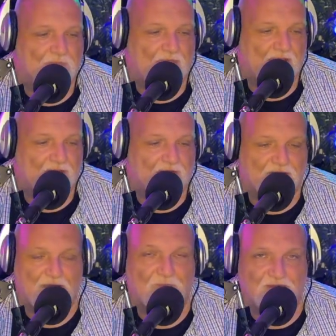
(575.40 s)
It
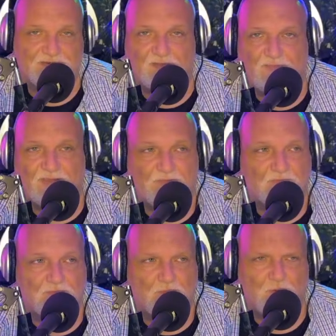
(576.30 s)
kind of plays into my
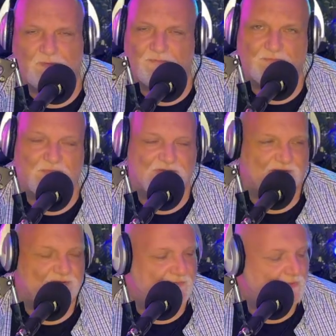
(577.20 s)
weird sense
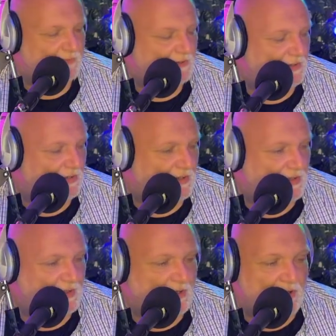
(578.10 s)
of humor.
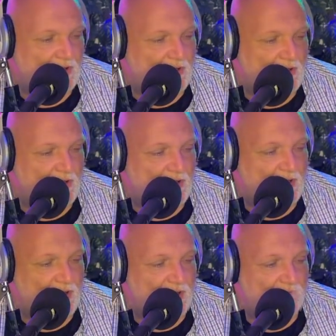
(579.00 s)

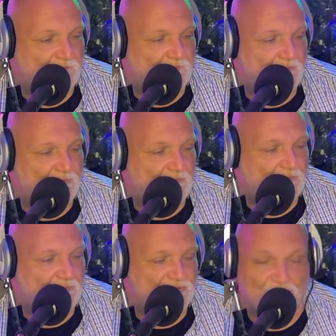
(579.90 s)
So
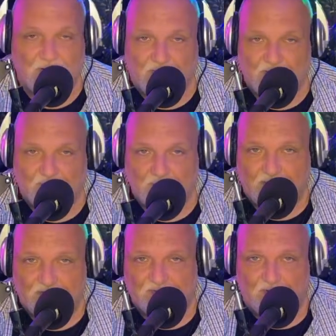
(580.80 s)
anyway,
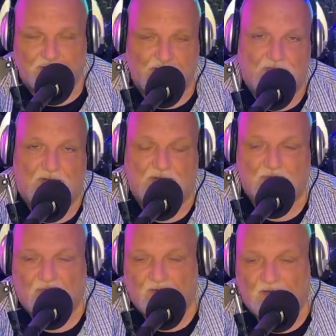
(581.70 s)
Michael's Marketing Minute.
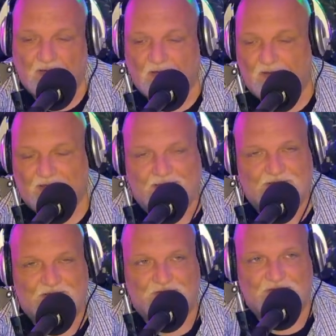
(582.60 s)
It's
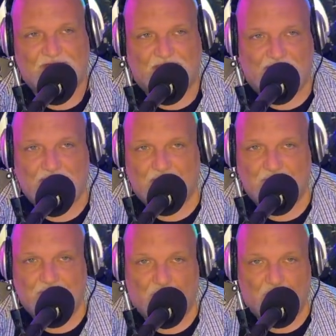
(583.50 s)
just AI
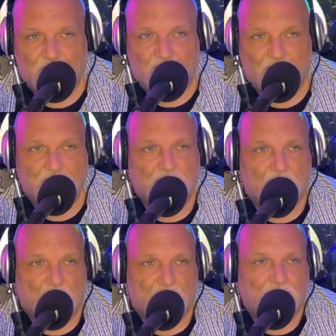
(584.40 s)
recorded
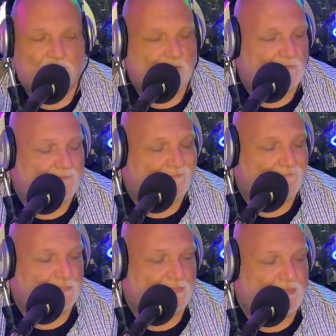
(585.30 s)
audio.
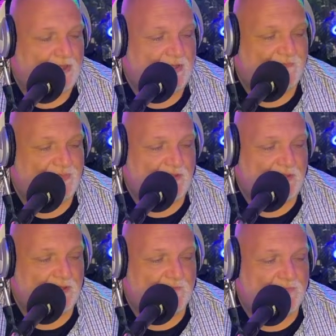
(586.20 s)
And I'm thinking
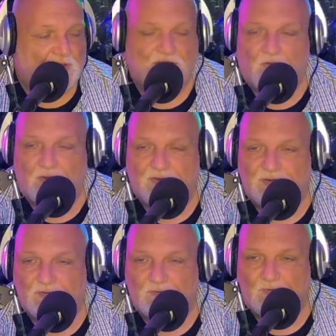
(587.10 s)
I'm probably going
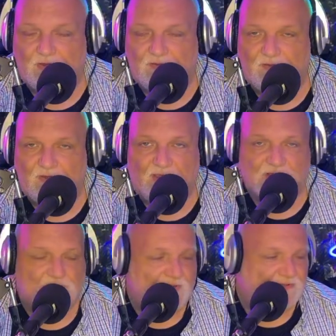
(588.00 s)
to, when I do the next
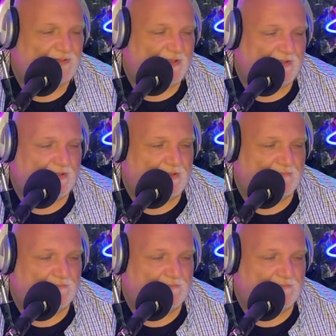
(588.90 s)
one, there's like I